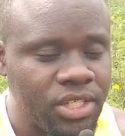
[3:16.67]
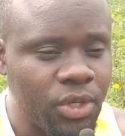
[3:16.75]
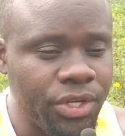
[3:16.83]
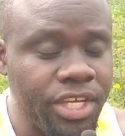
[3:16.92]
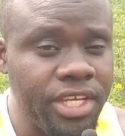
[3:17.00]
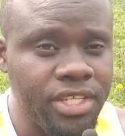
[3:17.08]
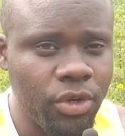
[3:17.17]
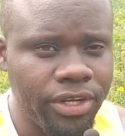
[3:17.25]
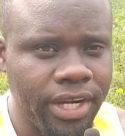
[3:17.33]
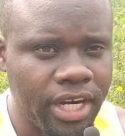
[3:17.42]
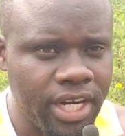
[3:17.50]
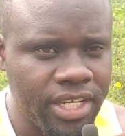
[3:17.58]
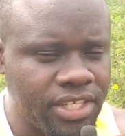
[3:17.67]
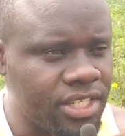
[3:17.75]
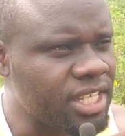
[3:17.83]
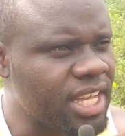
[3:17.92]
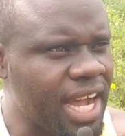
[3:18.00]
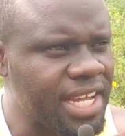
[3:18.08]
so he is on the rise
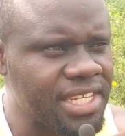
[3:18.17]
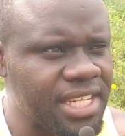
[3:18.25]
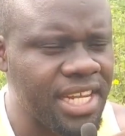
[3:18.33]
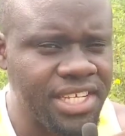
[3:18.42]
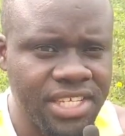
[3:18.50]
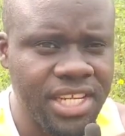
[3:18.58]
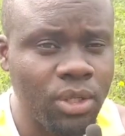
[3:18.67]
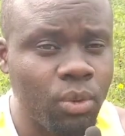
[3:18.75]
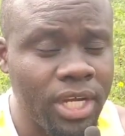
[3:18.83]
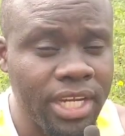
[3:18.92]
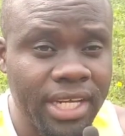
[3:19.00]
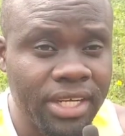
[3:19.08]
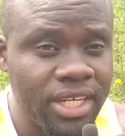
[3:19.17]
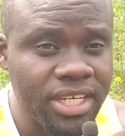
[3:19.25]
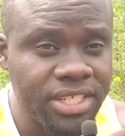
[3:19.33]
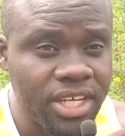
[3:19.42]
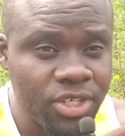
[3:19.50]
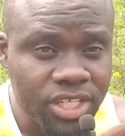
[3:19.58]
he has less than
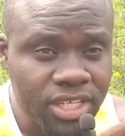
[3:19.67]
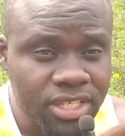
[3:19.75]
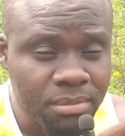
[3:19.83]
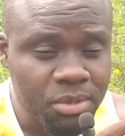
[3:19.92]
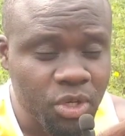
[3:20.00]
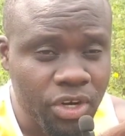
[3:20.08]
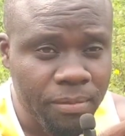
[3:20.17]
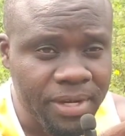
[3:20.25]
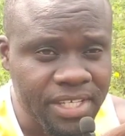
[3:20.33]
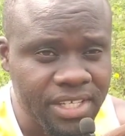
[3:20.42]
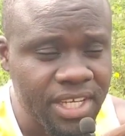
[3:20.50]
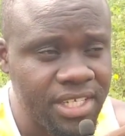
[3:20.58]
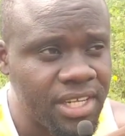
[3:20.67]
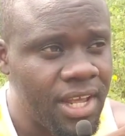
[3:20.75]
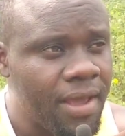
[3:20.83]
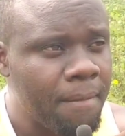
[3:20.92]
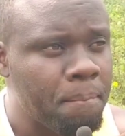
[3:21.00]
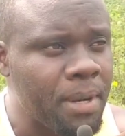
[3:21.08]
100,000 subscribers yet
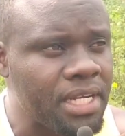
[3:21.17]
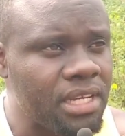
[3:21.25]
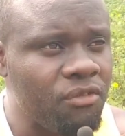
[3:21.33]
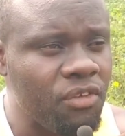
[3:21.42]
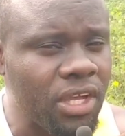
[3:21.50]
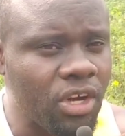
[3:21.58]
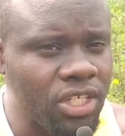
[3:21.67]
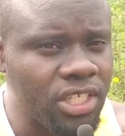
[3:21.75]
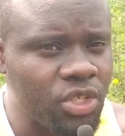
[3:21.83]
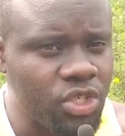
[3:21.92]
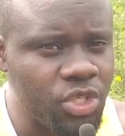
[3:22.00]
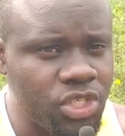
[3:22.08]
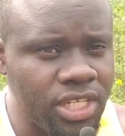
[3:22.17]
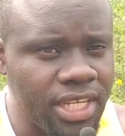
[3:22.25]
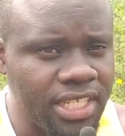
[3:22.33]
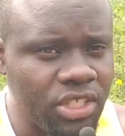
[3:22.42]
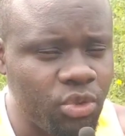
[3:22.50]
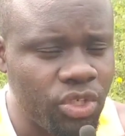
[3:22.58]
but if he continues using
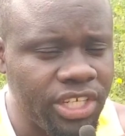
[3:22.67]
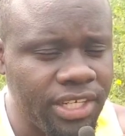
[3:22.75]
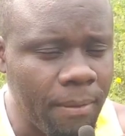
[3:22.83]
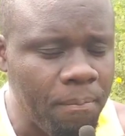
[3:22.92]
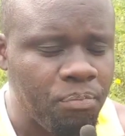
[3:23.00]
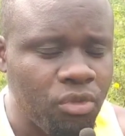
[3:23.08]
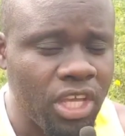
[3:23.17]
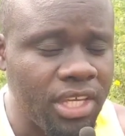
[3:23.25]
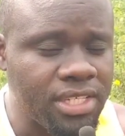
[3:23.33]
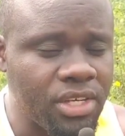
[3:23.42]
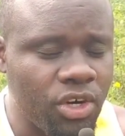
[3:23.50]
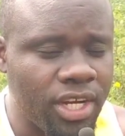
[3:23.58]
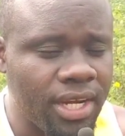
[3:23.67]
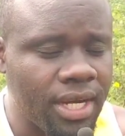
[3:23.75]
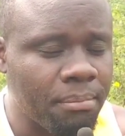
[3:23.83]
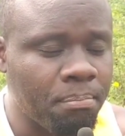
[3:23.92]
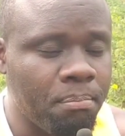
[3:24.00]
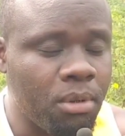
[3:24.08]
that trick he's gonna
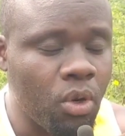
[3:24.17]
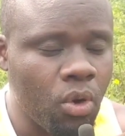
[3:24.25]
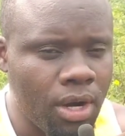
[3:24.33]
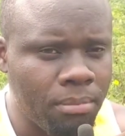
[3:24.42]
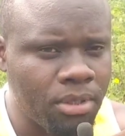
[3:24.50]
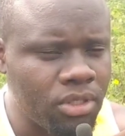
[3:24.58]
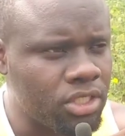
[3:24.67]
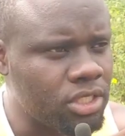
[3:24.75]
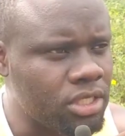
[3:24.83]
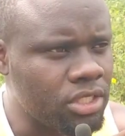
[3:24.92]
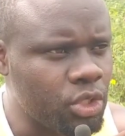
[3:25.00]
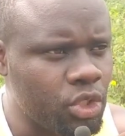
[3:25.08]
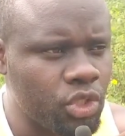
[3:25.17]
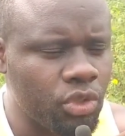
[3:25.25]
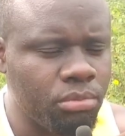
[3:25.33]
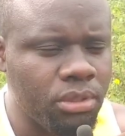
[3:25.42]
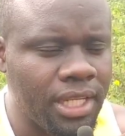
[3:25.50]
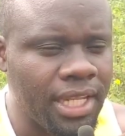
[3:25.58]
blow up on
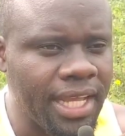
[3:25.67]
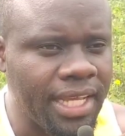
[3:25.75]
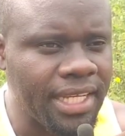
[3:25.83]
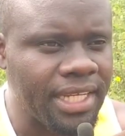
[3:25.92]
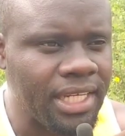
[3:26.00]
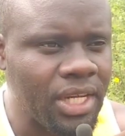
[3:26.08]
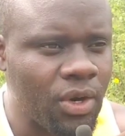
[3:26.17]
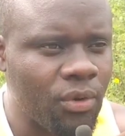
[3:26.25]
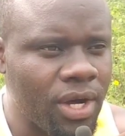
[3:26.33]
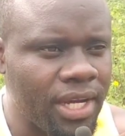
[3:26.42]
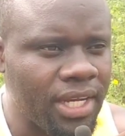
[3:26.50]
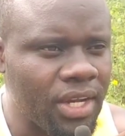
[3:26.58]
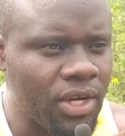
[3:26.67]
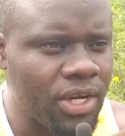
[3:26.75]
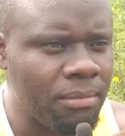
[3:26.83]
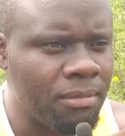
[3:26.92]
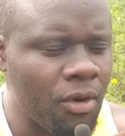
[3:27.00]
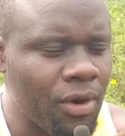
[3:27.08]
youtube like no one no,
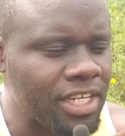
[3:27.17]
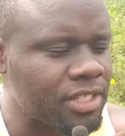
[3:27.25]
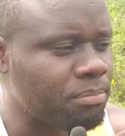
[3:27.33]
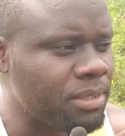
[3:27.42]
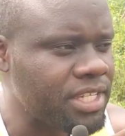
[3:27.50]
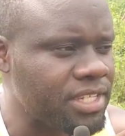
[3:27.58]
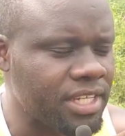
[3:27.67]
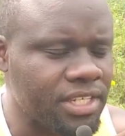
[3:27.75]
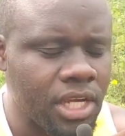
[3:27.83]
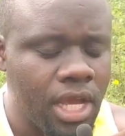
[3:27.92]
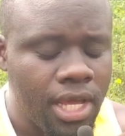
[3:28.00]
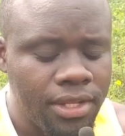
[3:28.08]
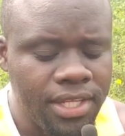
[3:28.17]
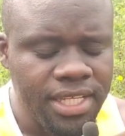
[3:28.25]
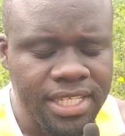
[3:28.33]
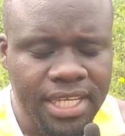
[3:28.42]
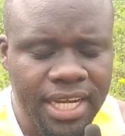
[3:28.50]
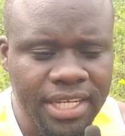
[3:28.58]
no one's business
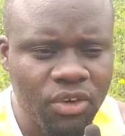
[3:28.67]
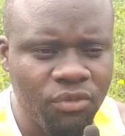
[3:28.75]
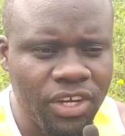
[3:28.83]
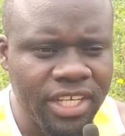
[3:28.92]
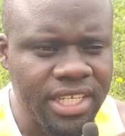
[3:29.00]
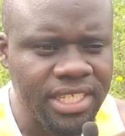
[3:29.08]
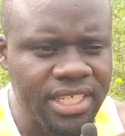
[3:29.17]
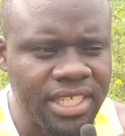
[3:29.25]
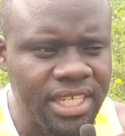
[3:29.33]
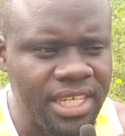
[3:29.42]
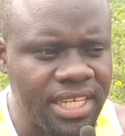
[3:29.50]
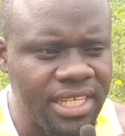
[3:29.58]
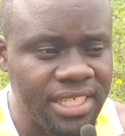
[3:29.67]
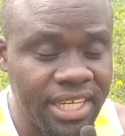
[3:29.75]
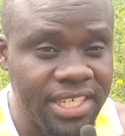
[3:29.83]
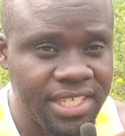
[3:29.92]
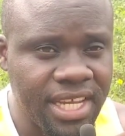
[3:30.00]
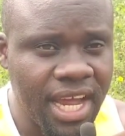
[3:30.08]
this kind of editing
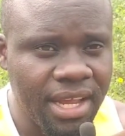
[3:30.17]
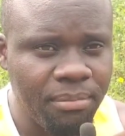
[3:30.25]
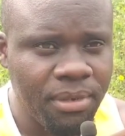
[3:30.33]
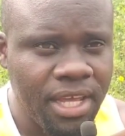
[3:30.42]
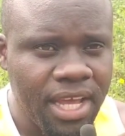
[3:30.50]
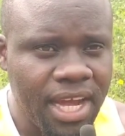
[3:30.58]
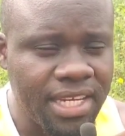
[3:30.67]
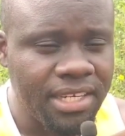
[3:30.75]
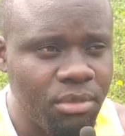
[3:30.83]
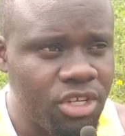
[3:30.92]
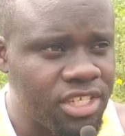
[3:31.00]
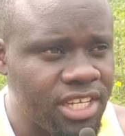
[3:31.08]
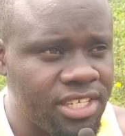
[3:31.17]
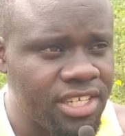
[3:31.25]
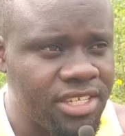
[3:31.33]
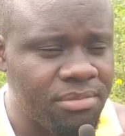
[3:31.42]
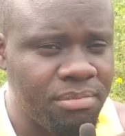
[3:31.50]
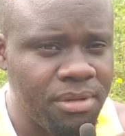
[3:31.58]
takes time and in most
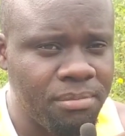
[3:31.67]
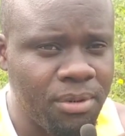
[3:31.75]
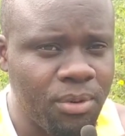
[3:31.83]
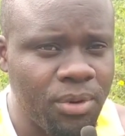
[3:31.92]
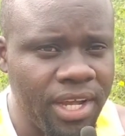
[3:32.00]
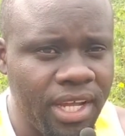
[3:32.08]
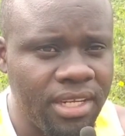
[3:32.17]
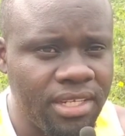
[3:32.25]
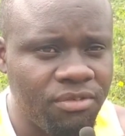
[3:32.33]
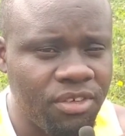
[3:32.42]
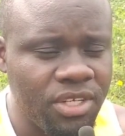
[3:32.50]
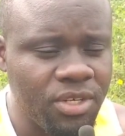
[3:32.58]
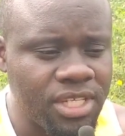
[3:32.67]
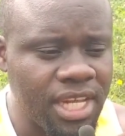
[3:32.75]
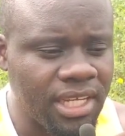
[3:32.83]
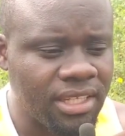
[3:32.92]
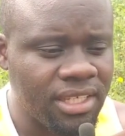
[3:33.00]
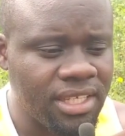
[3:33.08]
cases people edit videos
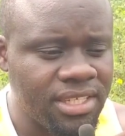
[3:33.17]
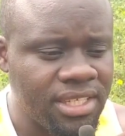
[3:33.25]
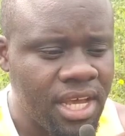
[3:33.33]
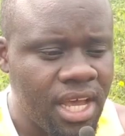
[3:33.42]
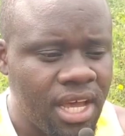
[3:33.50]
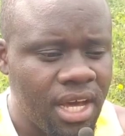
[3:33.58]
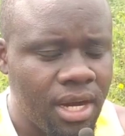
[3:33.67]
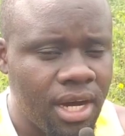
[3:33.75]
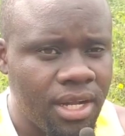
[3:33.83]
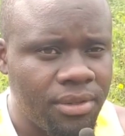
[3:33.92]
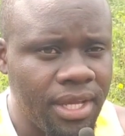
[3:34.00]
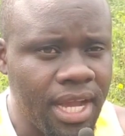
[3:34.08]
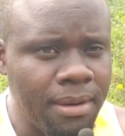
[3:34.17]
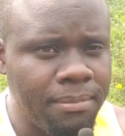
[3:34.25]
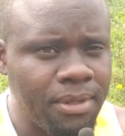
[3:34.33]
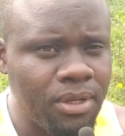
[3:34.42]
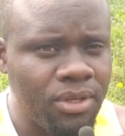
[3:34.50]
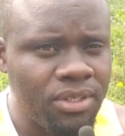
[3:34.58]
like this uh, they
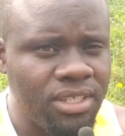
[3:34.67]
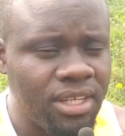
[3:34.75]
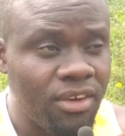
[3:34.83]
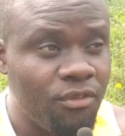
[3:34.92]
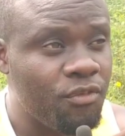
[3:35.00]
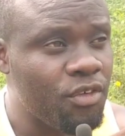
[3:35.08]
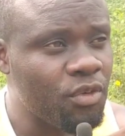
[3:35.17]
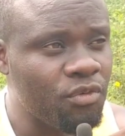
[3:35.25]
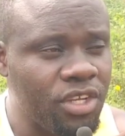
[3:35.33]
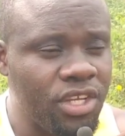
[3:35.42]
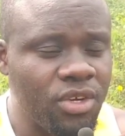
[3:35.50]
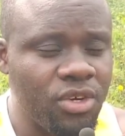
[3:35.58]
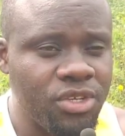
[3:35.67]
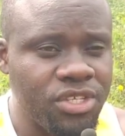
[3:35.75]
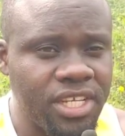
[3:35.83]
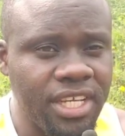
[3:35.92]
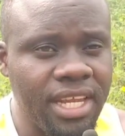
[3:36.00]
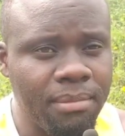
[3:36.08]
upload few
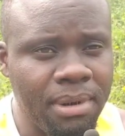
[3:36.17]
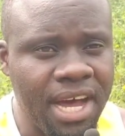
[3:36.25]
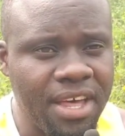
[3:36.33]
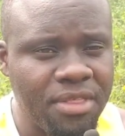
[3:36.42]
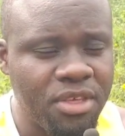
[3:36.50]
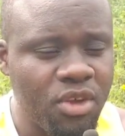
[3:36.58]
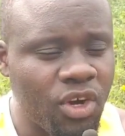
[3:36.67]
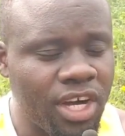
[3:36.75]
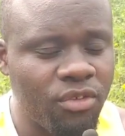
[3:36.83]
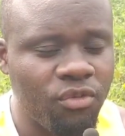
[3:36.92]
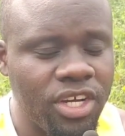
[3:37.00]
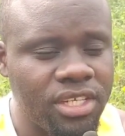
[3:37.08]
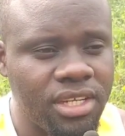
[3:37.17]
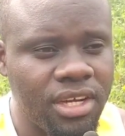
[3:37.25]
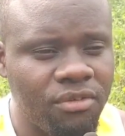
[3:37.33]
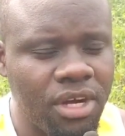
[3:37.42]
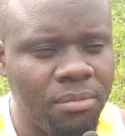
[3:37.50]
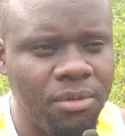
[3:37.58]
videos in a month you can find that
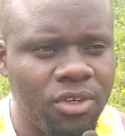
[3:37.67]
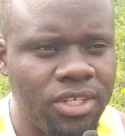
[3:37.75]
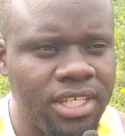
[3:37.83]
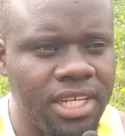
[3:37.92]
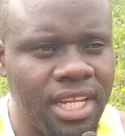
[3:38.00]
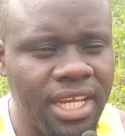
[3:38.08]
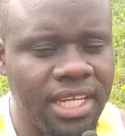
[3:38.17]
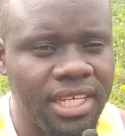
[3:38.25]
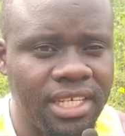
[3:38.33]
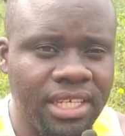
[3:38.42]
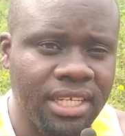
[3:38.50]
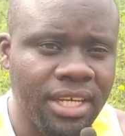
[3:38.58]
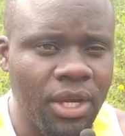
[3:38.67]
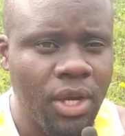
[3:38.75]
i've uploaded like eh,